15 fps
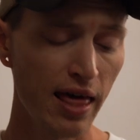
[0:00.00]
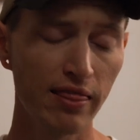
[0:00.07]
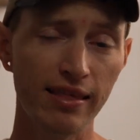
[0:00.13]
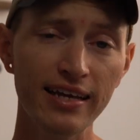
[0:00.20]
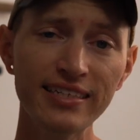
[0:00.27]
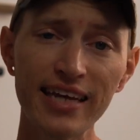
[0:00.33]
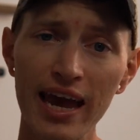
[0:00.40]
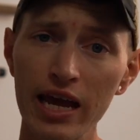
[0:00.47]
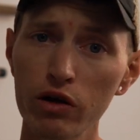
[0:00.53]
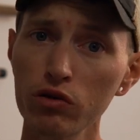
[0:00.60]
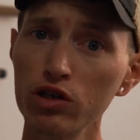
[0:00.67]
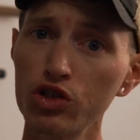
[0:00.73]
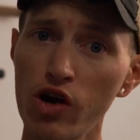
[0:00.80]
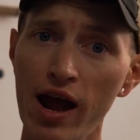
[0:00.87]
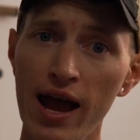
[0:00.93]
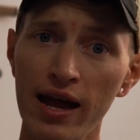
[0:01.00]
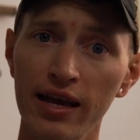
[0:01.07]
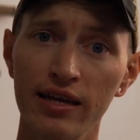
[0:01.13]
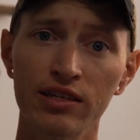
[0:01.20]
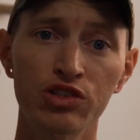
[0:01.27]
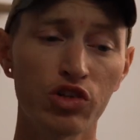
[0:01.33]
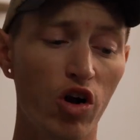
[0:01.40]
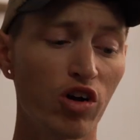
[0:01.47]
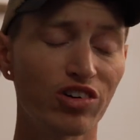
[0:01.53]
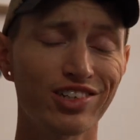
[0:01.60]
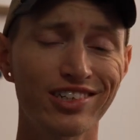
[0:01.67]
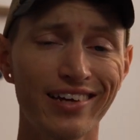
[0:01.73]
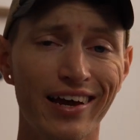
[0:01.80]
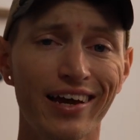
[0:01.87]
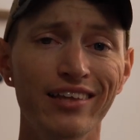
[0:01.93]
These Angry Dragons are
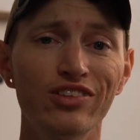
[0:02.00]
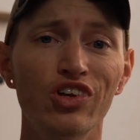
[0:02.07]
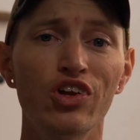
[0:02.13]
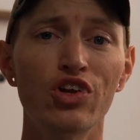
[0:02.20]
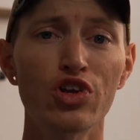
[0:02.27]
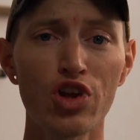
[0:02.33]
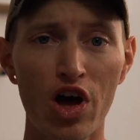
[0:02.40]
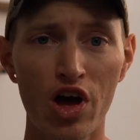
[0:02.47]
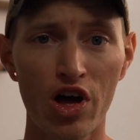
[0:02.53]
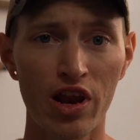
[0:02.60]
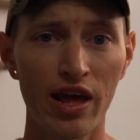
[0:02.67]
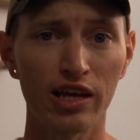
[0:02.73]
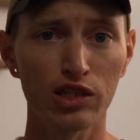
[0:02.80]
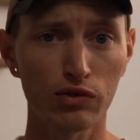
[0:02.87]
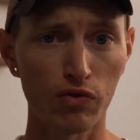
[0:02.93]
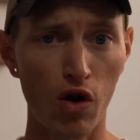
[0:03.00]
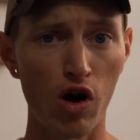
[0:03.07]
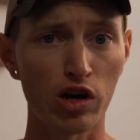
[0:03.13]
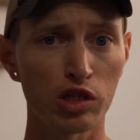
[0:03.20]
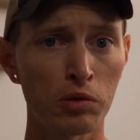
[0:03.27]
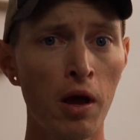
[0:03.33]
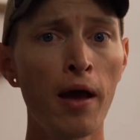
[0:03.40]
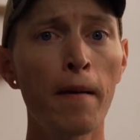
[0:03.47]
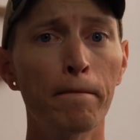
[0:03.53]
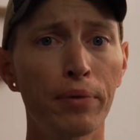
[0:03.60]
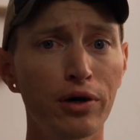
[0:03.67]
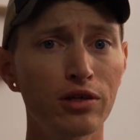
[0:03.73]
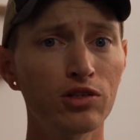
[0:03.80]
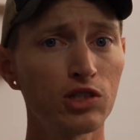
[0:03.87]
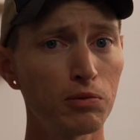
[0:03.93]
second to none as far as
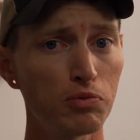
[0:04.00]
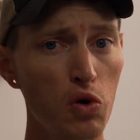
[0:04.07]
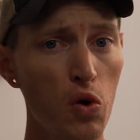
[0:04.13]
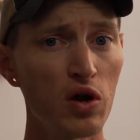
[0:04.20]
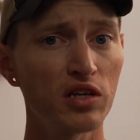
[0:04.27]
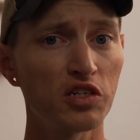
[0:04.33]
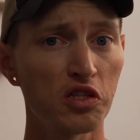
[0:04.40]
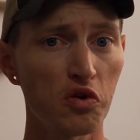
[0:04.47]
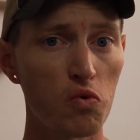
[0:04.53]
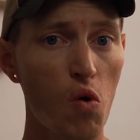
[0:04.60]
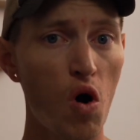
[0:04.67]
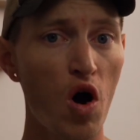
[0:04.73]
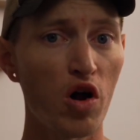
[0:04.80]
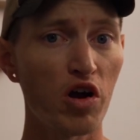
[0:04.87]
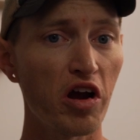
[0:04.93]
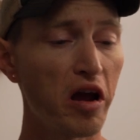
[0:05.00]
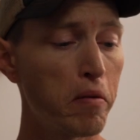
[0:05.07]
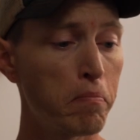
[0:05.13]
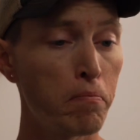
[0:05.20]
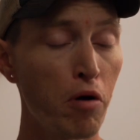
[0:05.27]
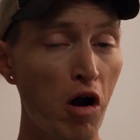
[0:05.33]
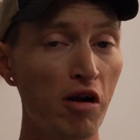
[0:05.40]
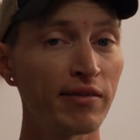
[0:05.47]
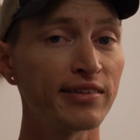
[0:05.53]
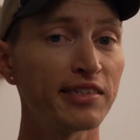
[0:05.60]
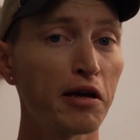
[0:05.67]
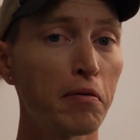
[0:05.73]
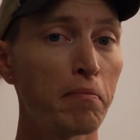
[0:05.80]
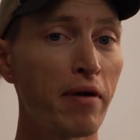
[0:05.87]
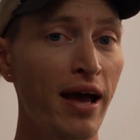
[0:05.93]
putting some noise in the water and burning
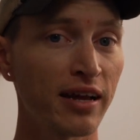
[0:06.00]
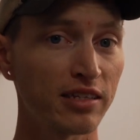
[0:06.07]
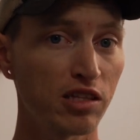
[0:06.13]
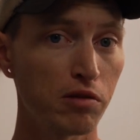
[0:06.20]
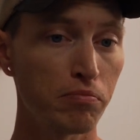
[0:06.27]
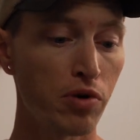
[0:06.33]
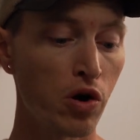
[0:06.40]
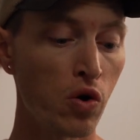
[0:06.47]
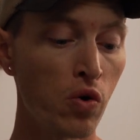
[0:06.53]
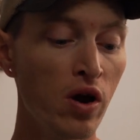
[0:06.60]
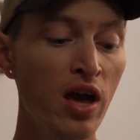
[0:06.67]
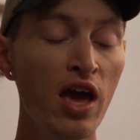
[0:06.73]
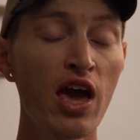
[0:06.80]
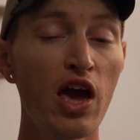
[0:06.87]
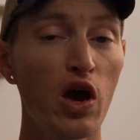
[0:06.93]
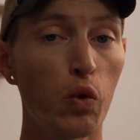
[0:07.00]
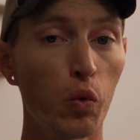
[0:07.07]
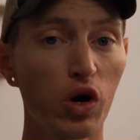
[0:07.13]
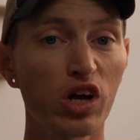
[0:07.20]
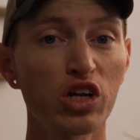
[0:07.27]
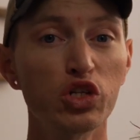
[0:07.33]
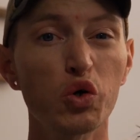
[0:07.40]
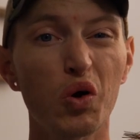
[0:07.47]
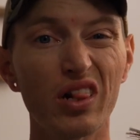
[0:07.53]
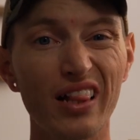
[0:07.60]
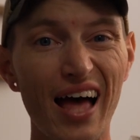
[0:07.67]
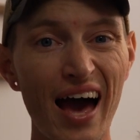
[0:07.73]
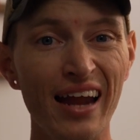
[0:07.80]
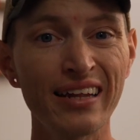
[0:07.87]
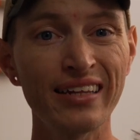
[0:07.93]
something back to the boat. And we're gonna do a
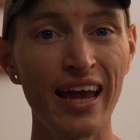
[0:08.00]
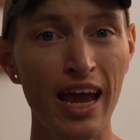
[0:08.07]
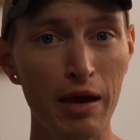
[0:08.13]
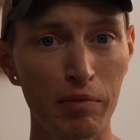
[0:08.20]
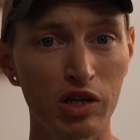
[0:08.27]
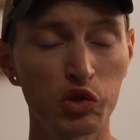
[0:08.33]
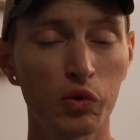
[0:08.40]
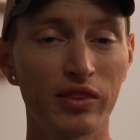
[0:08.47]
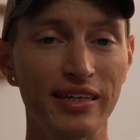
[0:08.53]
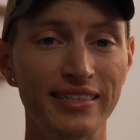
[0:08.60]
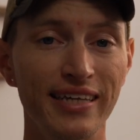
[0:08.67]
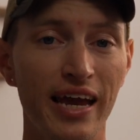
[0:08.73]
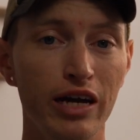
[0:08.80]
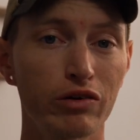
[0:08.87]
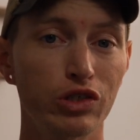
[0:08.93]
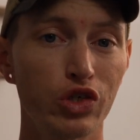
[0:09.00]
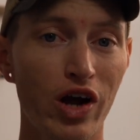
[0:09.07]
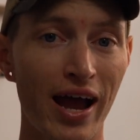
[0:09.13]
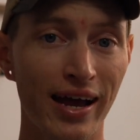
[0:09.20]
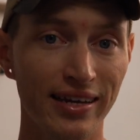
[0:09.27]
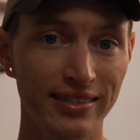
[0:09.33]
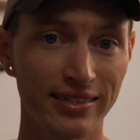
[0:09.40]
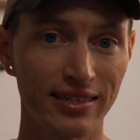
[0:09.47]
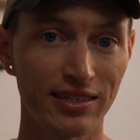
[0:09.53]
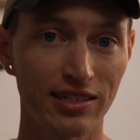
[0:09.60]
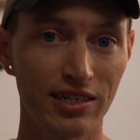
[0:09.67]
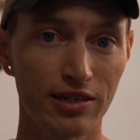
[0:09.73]
lot of damage with these Angry Dragons this